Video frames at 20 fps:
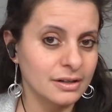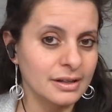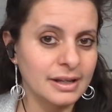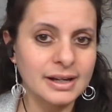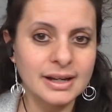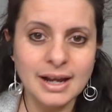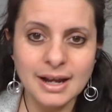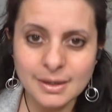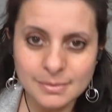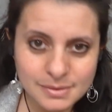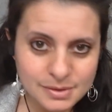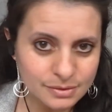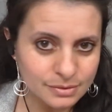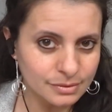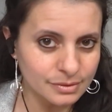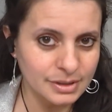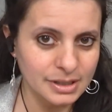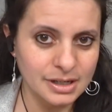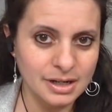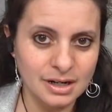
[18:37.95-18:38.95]
Like,
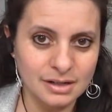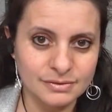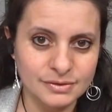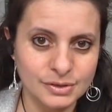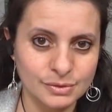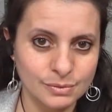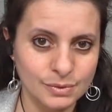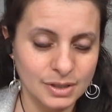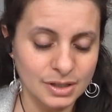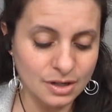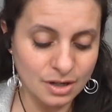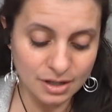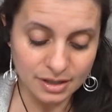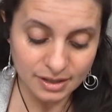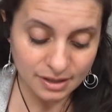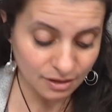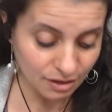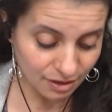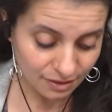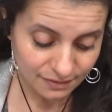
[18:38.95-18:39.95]
absolutely you have to work hard,
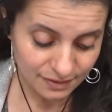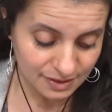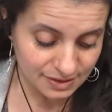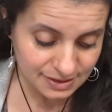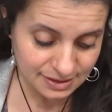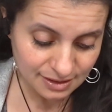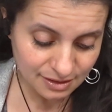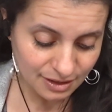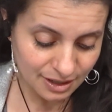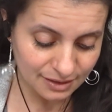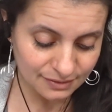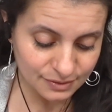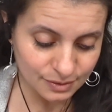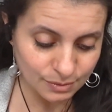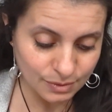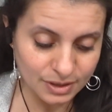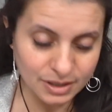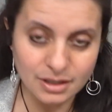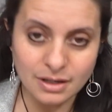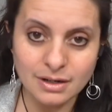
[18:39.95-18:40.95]
and obviously you have to
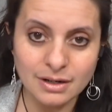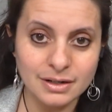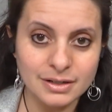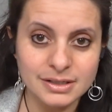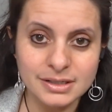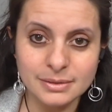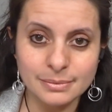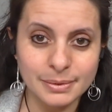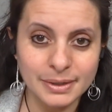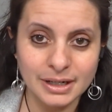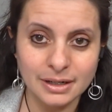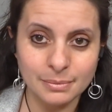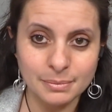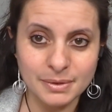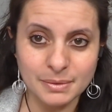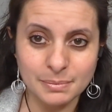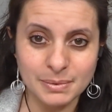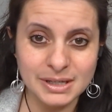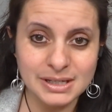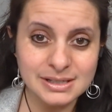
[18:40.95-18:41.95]
work hard to pick up
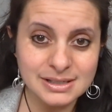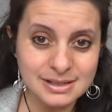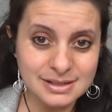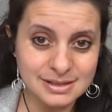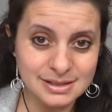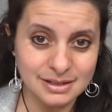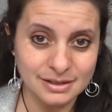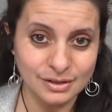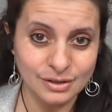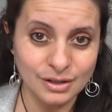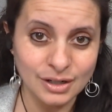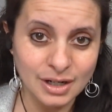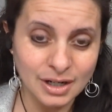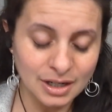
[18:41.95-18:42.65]
the pieces here,